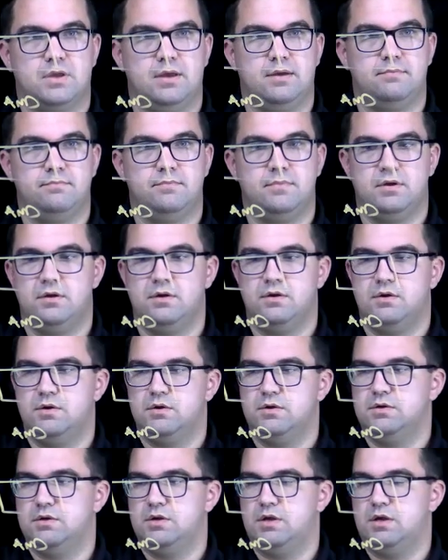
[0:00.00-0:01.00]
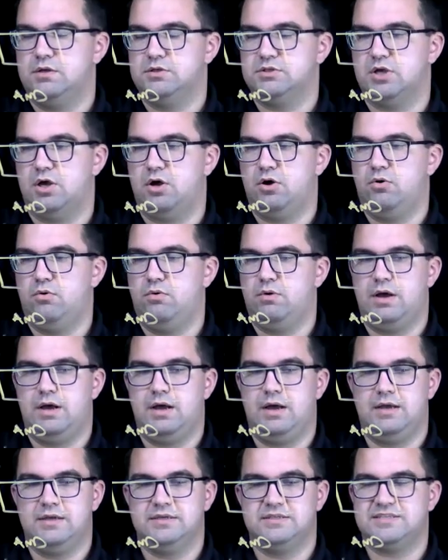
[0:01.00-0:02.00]
Okay.
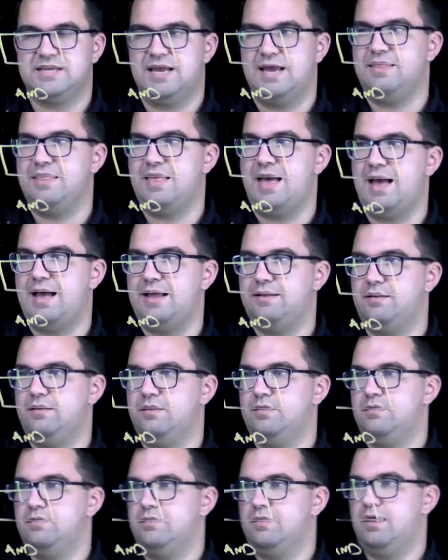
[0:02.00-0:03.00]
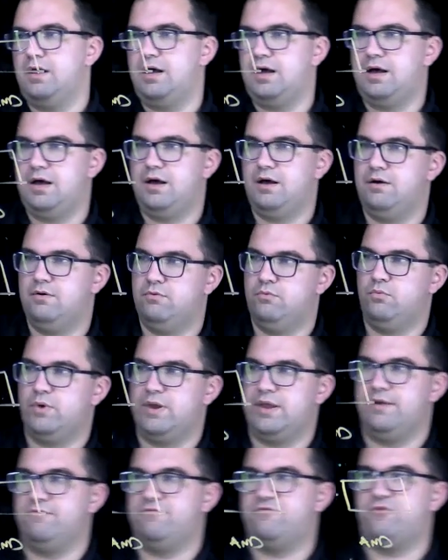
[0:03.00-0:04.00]
So say that
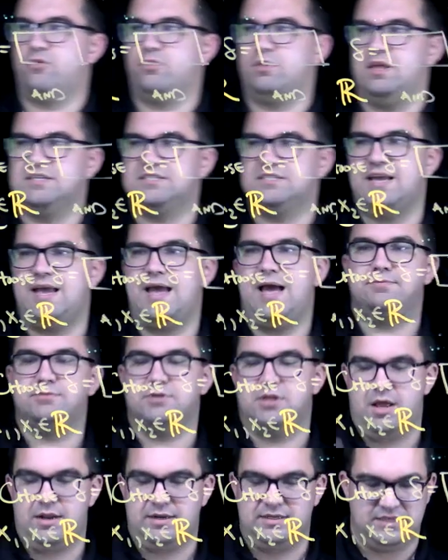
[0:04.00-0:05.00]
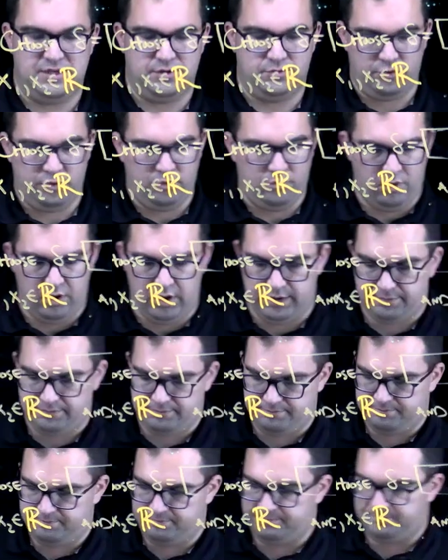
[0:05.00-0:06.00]
let's say epsilon is equal to
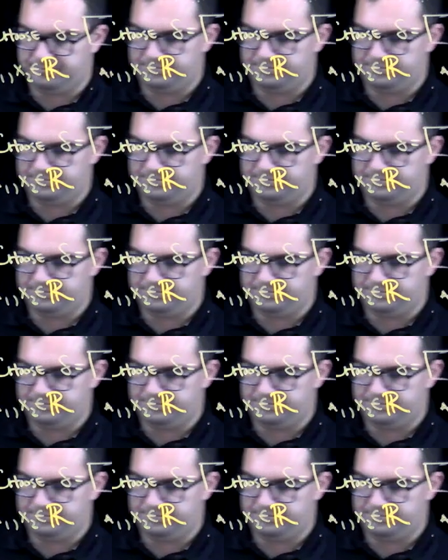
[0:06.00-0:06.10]
1.